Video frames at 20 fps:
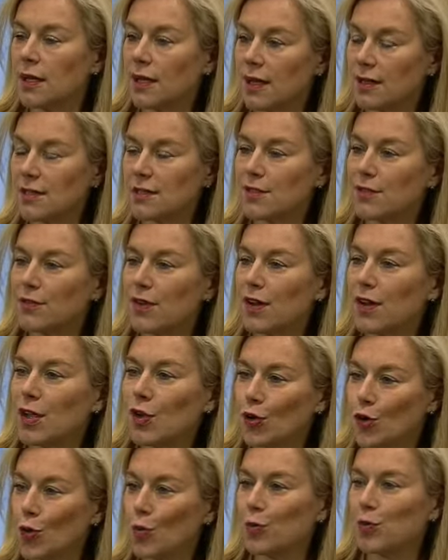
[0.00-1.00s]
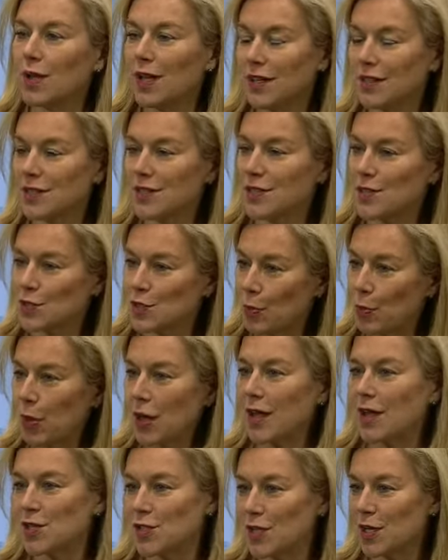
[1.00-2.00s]
It is a very complex
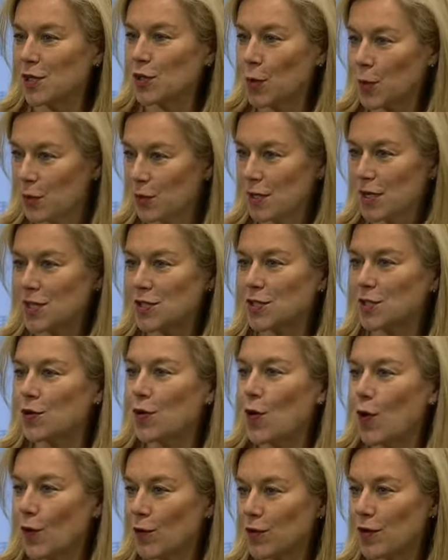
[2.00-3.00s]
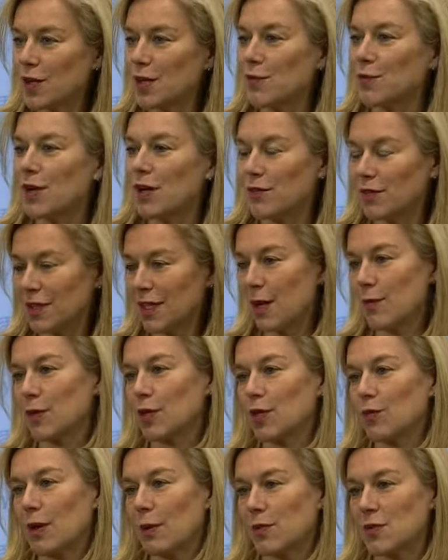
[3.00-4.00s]
supply chain operation over and above a
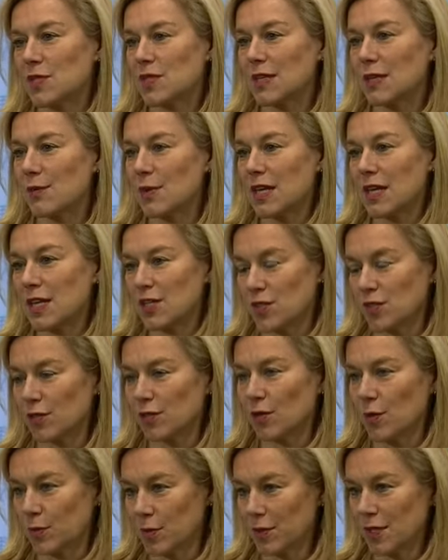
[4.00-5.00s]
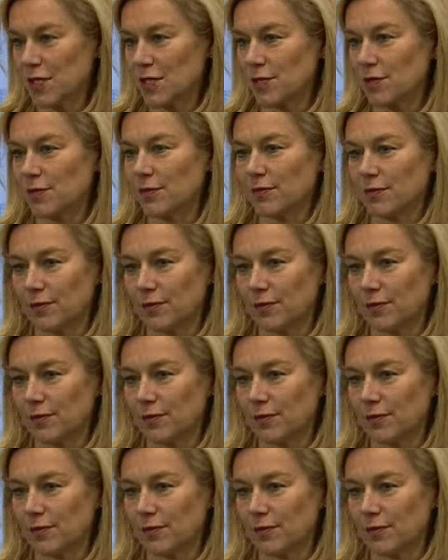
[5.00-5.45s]
chemical weapons elimination operation.